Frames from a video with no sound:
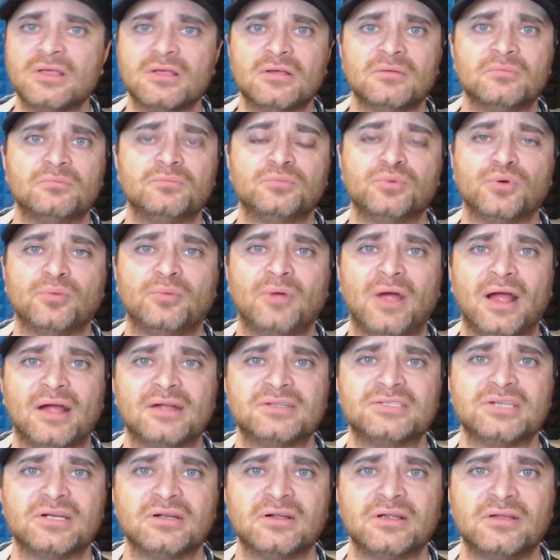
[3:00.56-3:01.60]

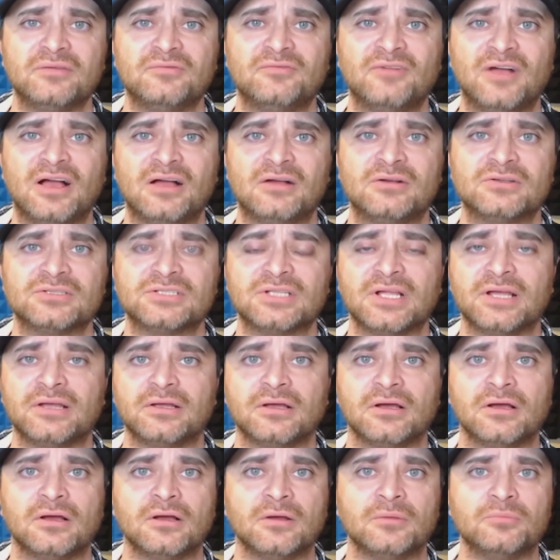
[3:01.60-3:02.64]
proprietary files
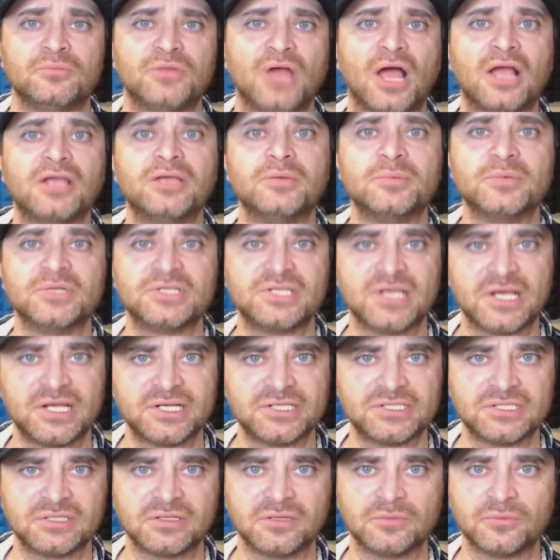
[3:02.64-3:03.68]
like uh,
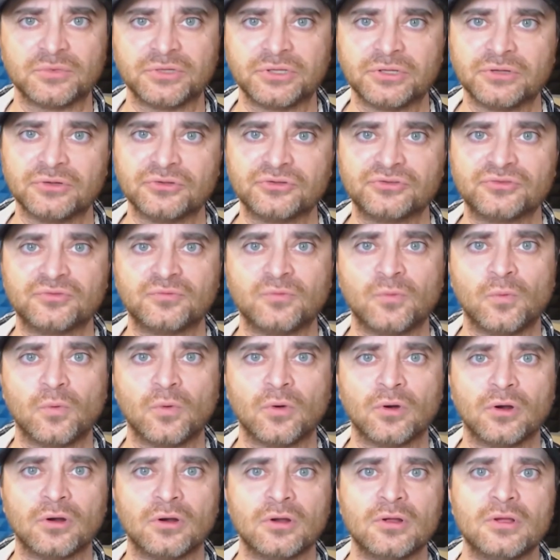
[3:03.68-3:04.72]
documentation that we use
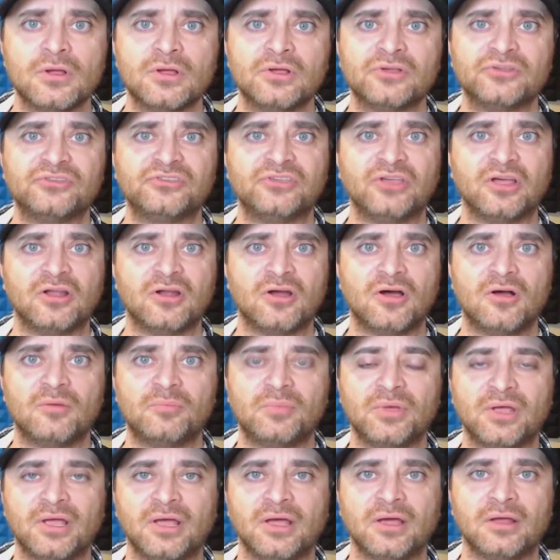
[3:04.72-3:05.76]
for
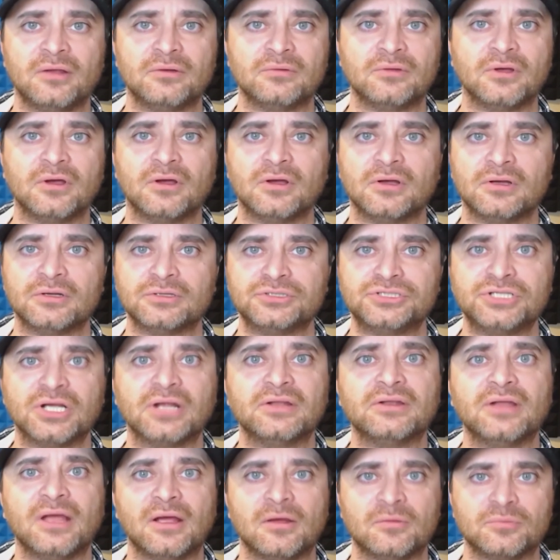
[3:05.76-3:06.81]
setup and uh,
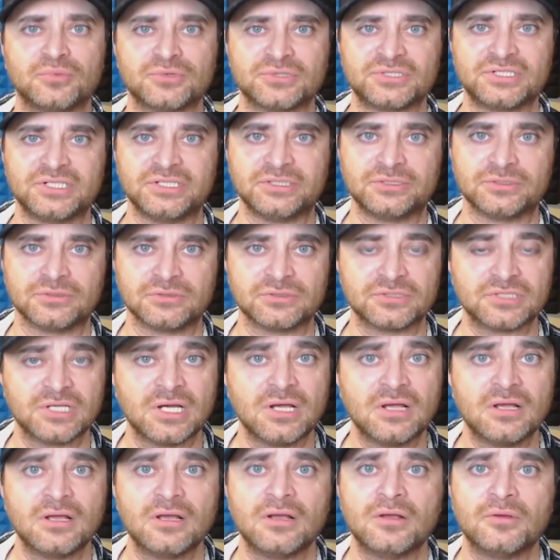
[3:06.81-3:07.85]
shutdown procedures.
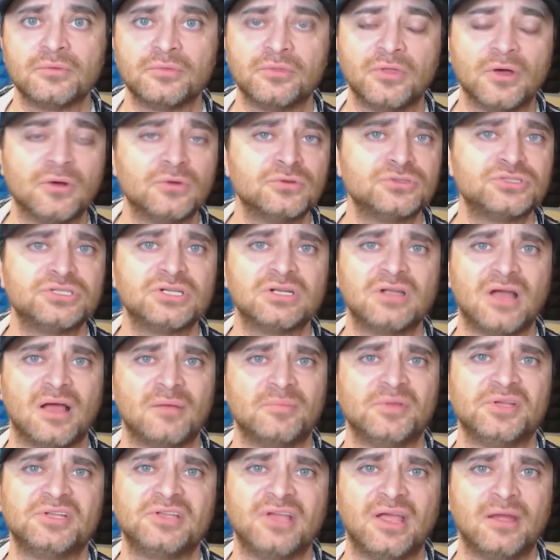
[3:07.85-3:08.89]
Those should not
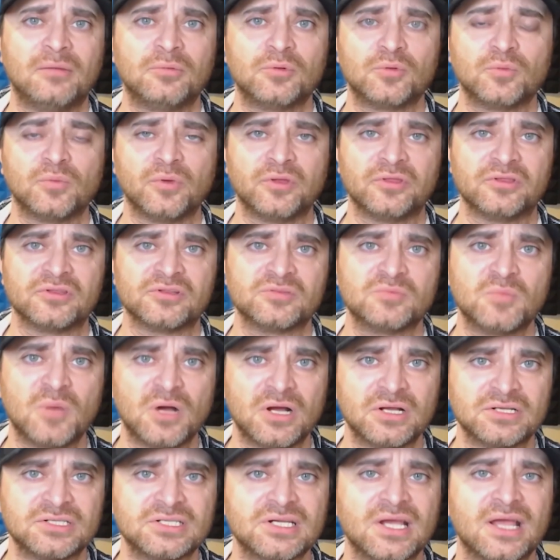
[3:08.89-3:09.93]
be tampered with as
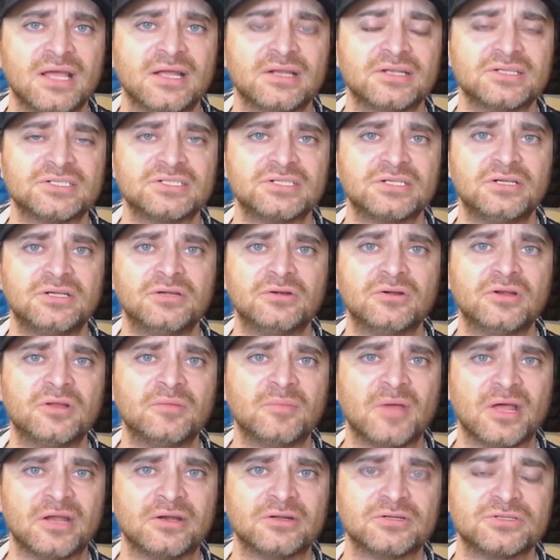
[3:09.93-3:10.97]
much. And as security
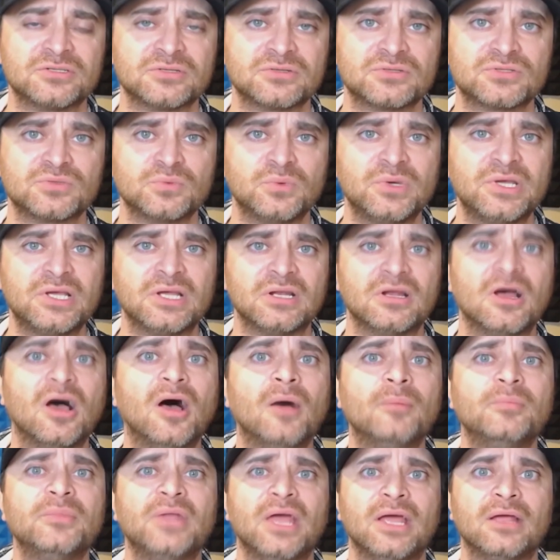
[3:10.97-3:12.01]
managers, we can
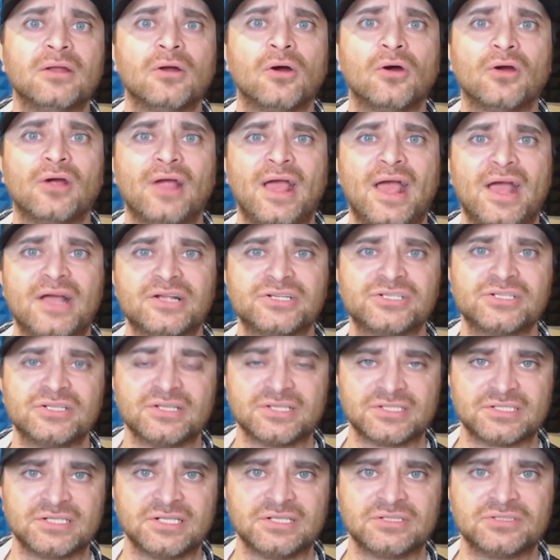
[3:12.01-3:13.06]
update our hash
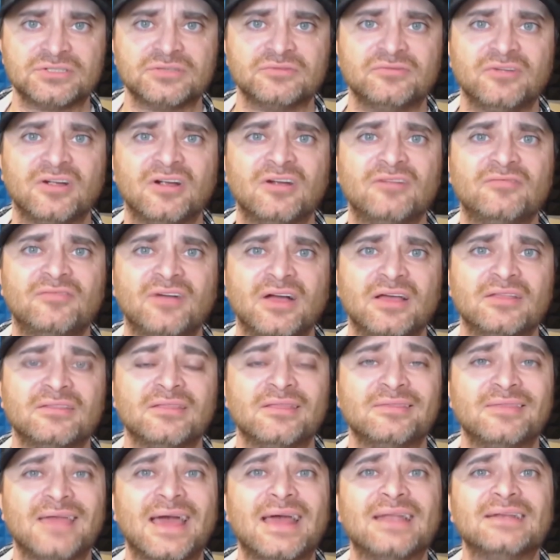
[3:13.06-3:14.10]
listing to verify
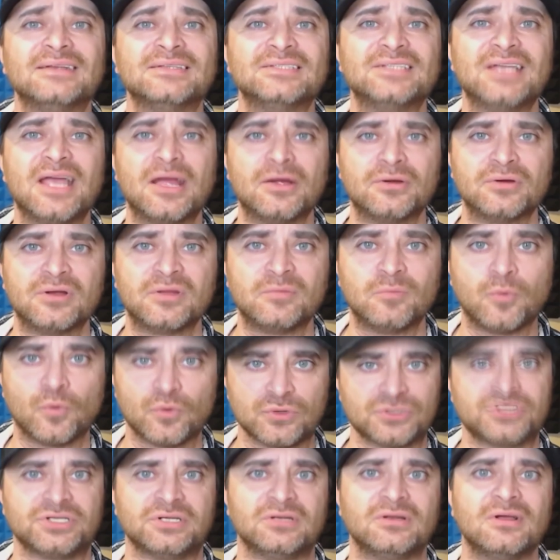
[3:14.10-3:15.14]
that that integrity
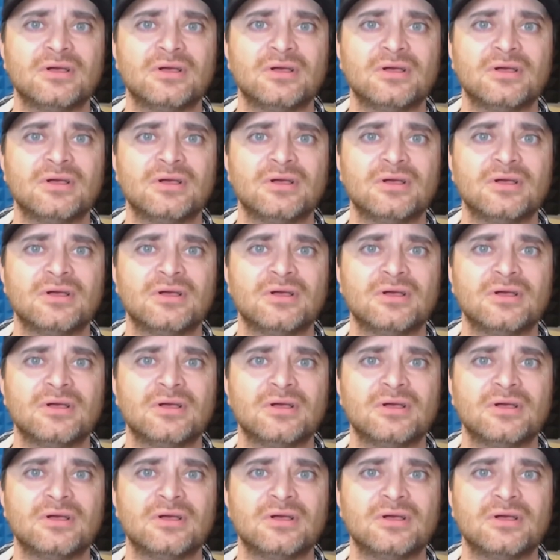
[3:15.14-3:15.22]
portion